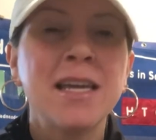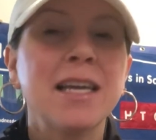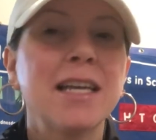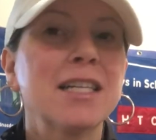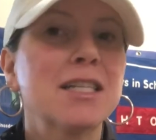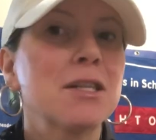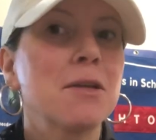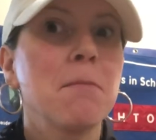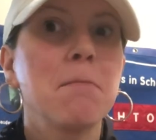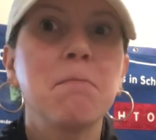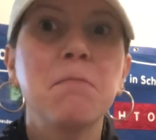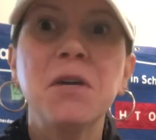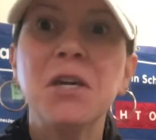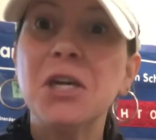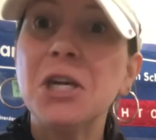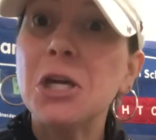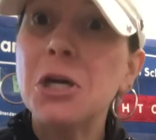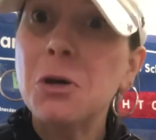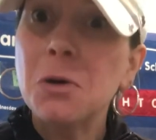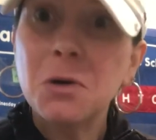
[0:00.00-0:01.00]
It's
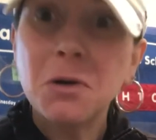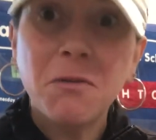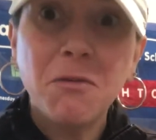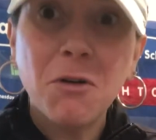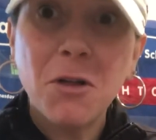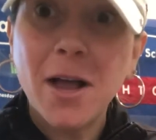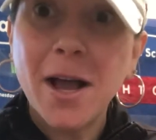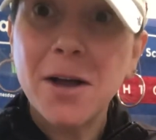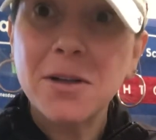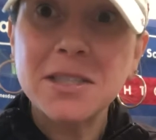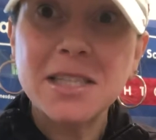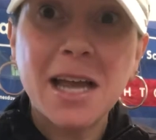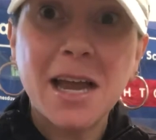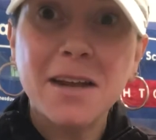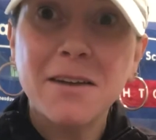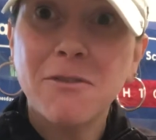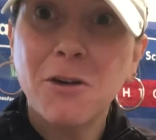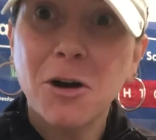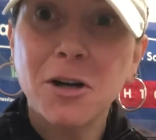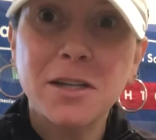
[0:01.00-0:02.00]
beautiful
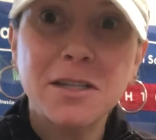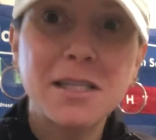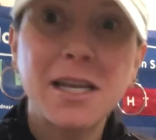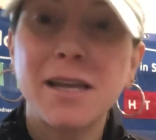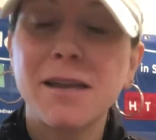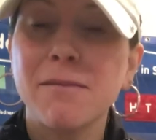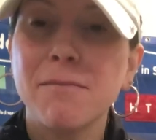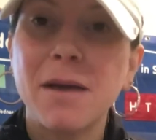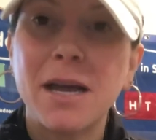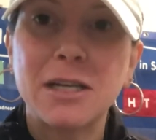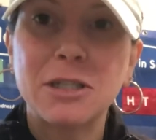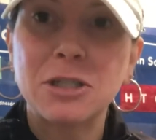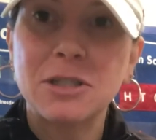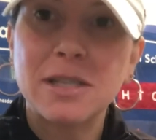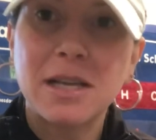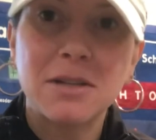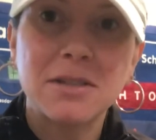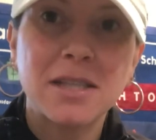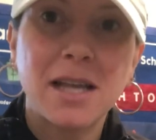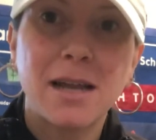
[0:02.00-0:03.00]
outside. I've already taken Patches
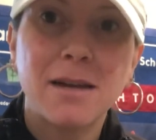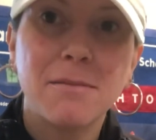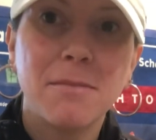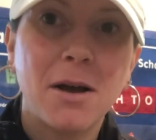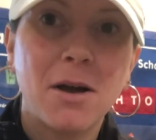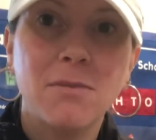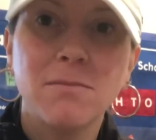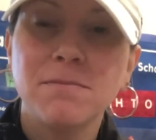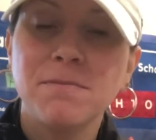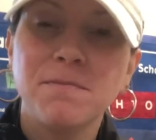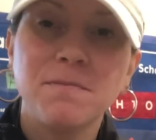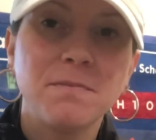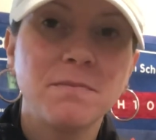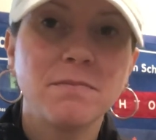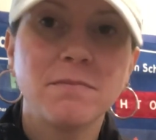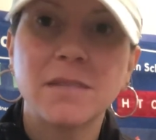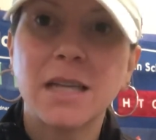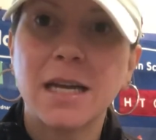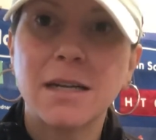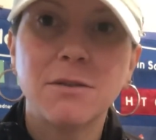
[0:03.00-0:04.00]
outside about,
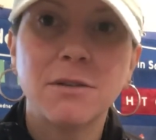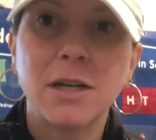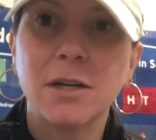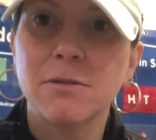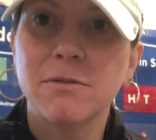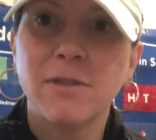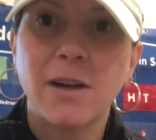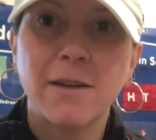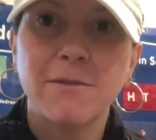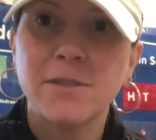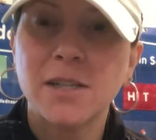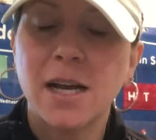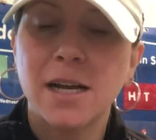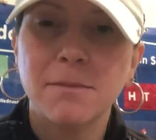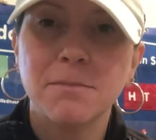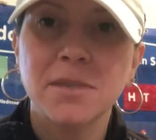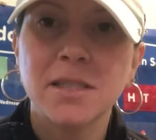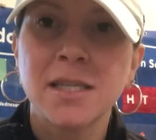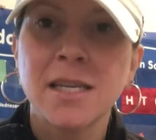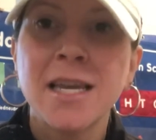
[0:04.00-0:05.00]
I don't know, 5
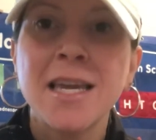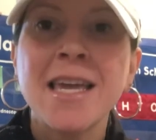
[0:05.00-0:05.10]
times.